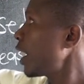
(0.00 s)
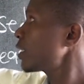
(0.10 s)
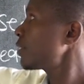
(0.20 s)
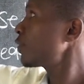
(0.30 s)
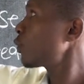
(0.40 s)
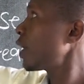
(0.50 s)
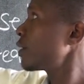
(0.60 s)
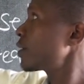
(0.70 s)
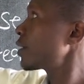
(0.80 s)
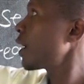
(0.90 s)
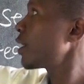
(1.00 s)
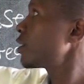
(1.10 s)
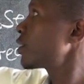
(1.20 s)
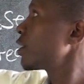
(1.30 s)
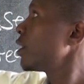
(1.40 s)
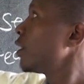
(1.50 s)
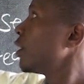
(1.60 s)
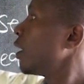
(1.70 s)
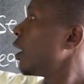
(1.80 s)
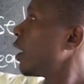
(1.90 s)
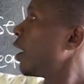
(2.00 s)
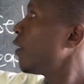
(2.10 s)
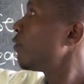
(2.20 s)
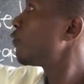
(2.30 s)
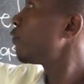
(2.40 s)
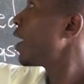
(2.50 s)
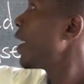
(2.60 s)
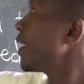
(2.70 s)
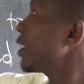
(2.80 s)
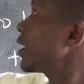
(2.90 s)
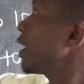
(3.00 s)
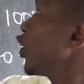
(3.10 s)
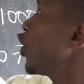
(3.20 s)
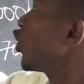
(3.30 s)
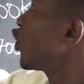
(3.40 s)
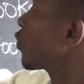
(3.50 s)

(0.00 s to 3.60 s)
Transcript: Activity one says, uh, find the